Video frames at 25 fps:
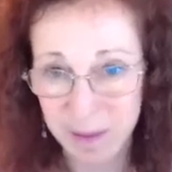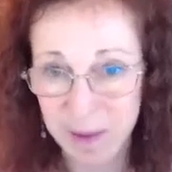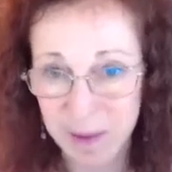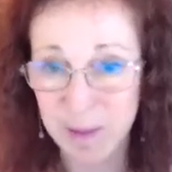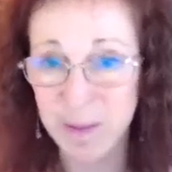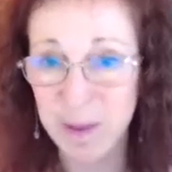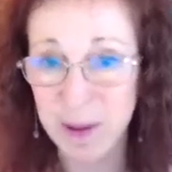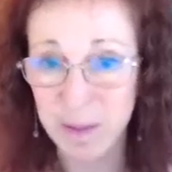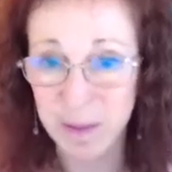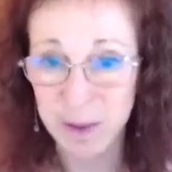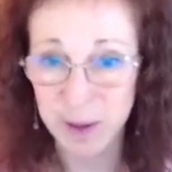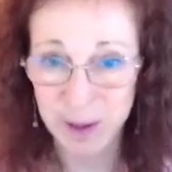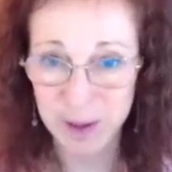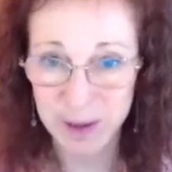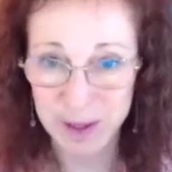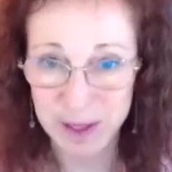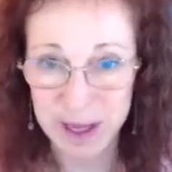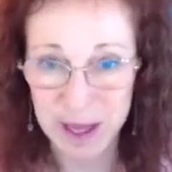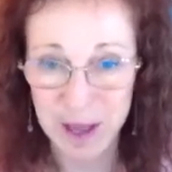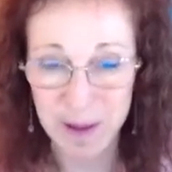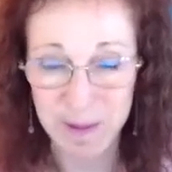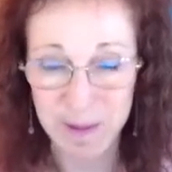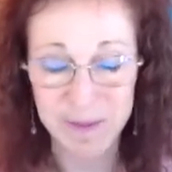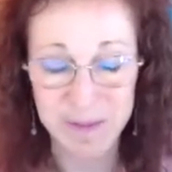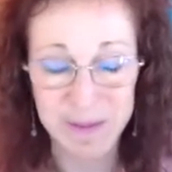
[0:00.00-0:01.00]
people who'd
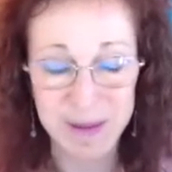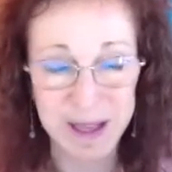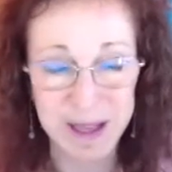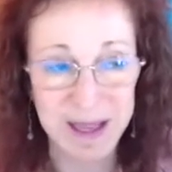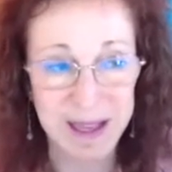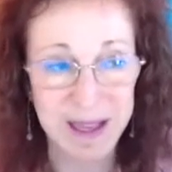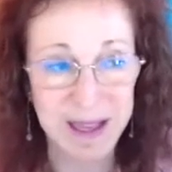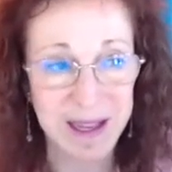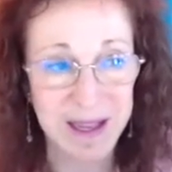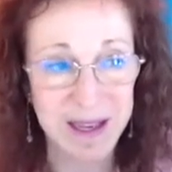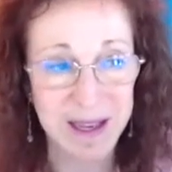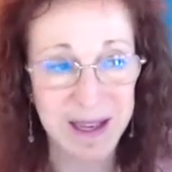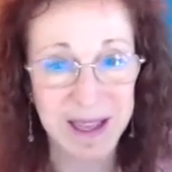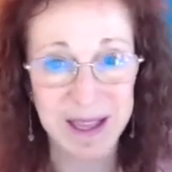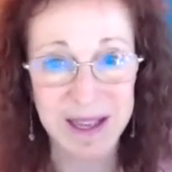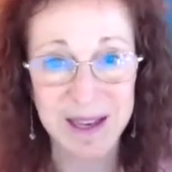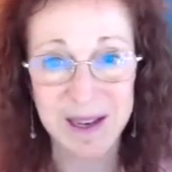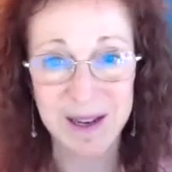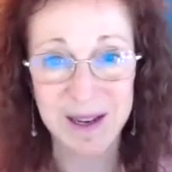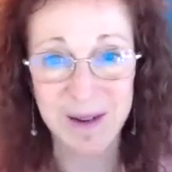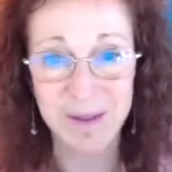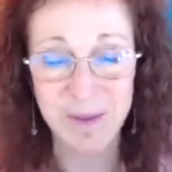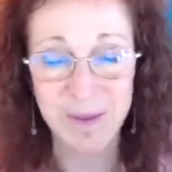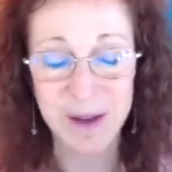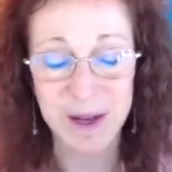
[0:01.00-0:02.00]
come
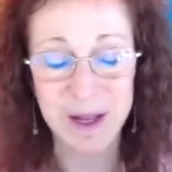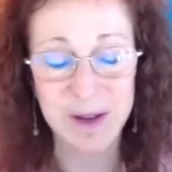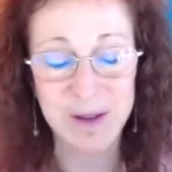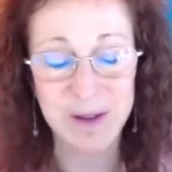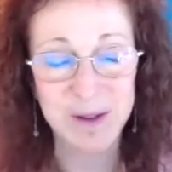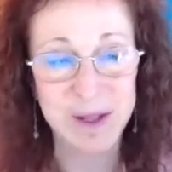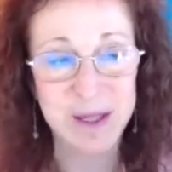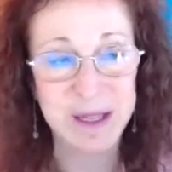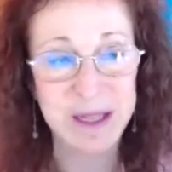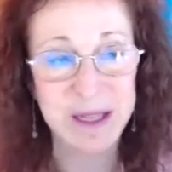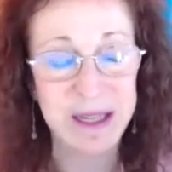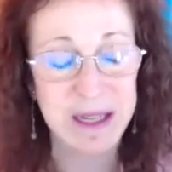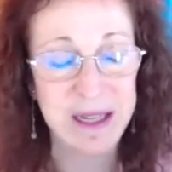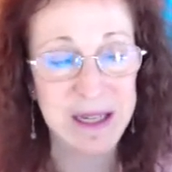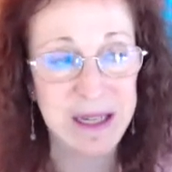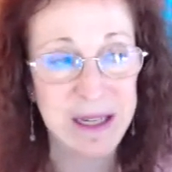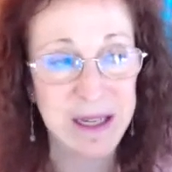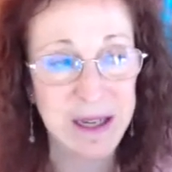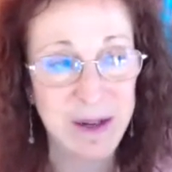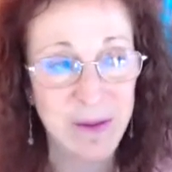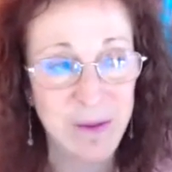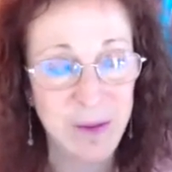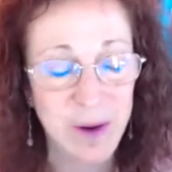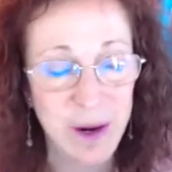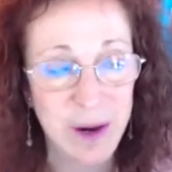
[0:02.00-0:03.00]
and been interested in
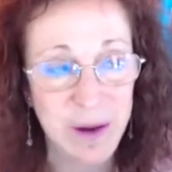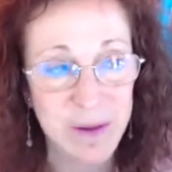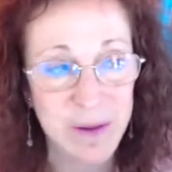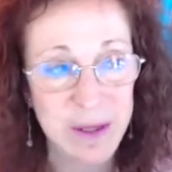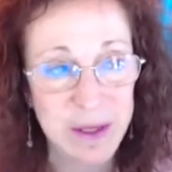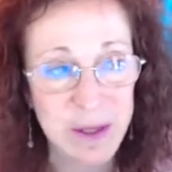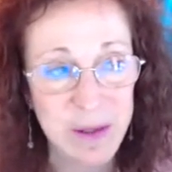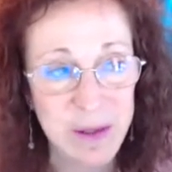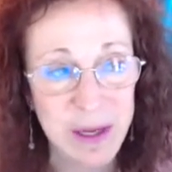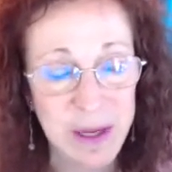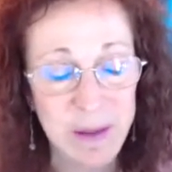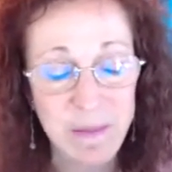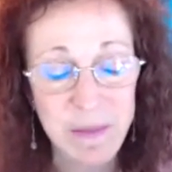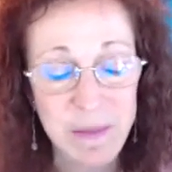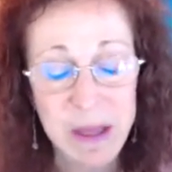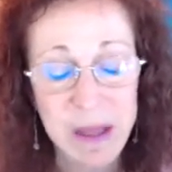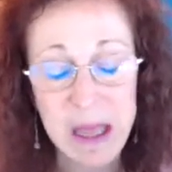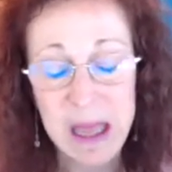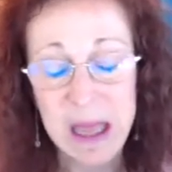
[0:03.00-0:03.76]
what I was doing.